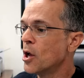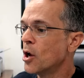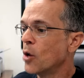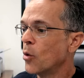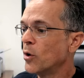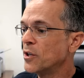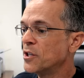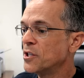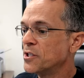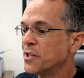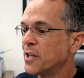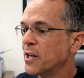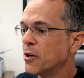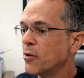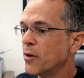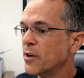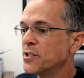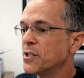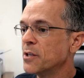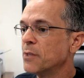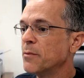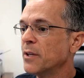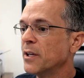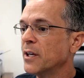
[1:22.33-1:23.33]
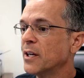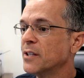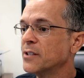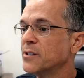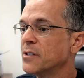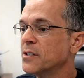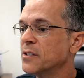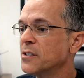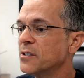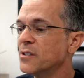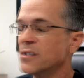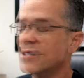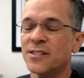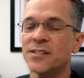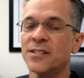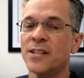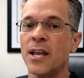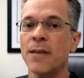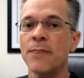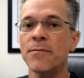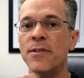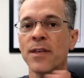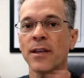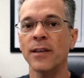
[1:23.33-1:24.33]
which is interesting because this is the
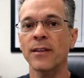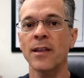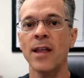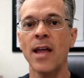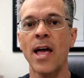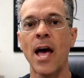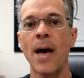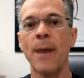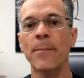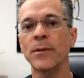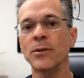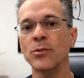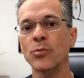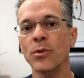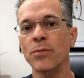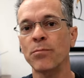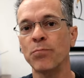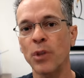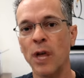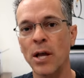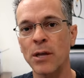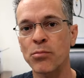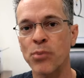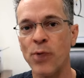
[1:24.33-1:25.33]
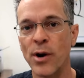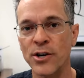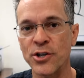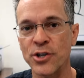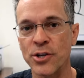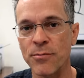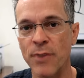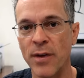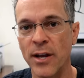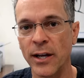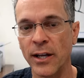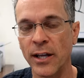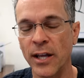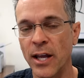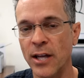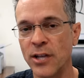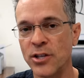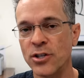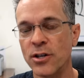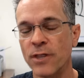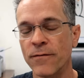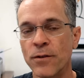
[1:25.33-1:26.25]
same thing that happens with blood pressure medication.